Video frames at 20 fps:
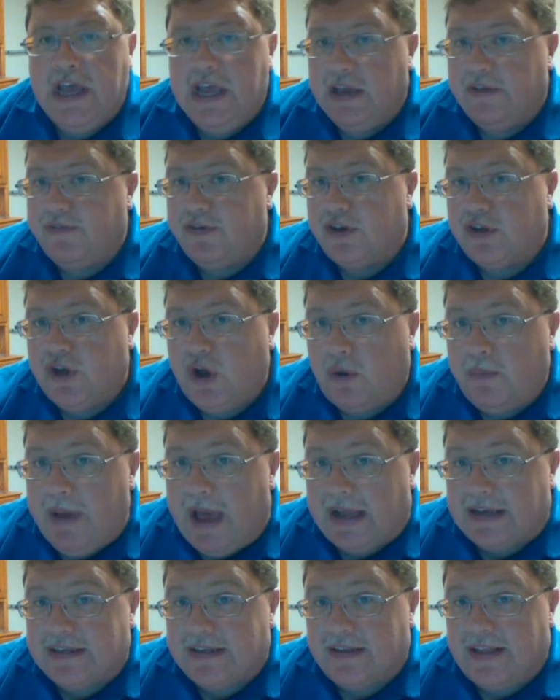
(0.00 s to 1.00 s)
If you go
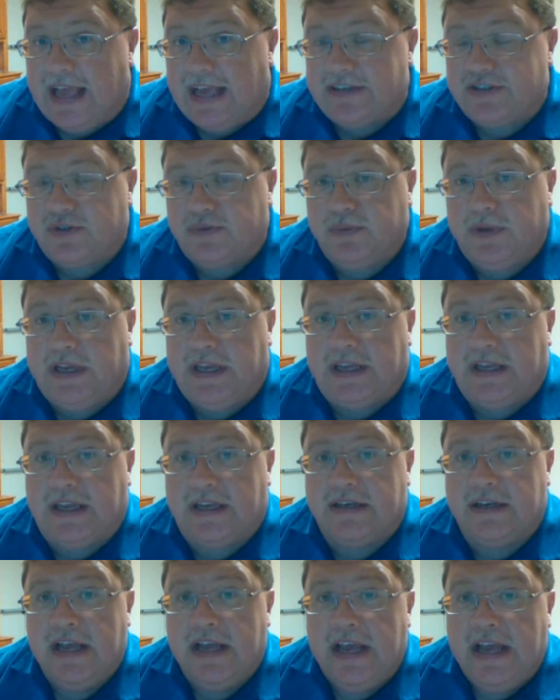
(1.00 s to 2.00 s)
back to last week
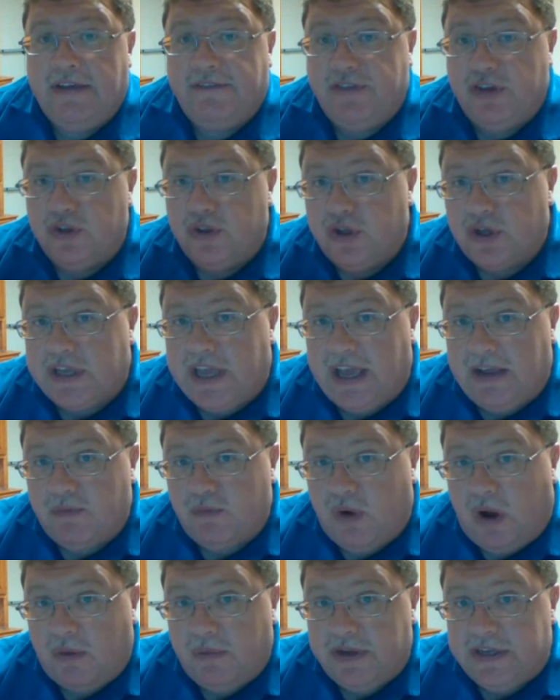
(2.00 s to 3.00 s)
and if you look at
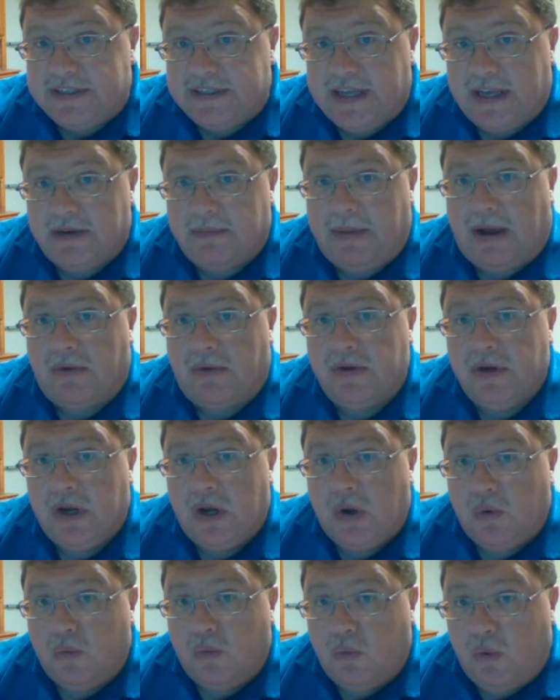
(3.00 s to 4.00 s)
what we said about
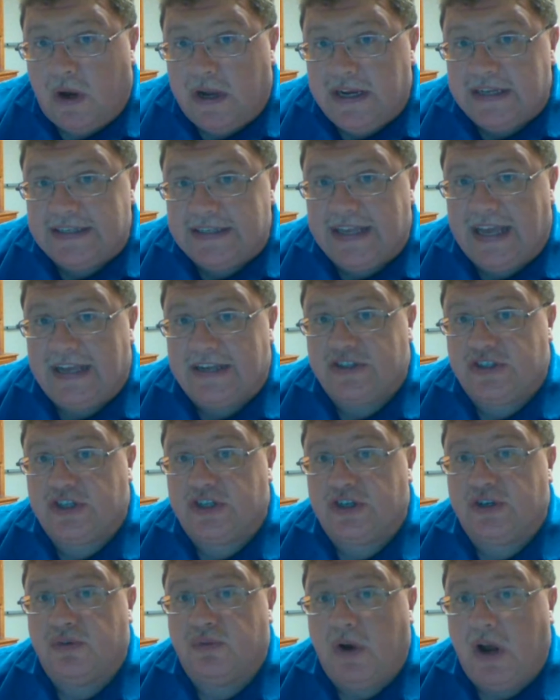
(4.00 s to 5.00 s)
what it takes
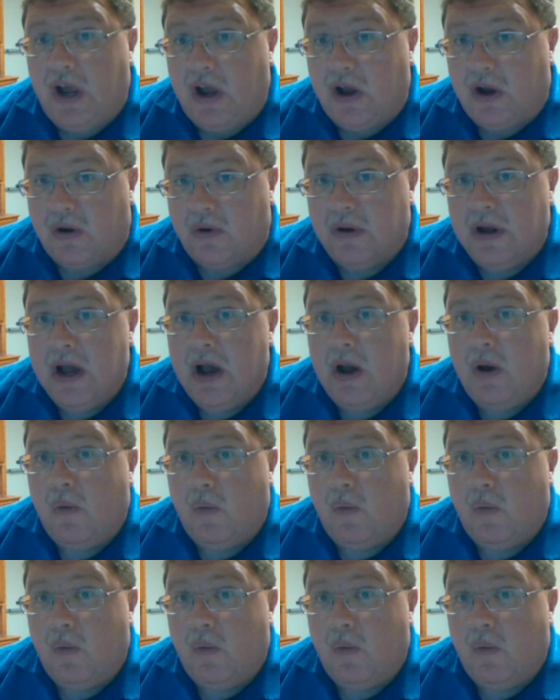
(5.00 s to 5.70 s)
to grow,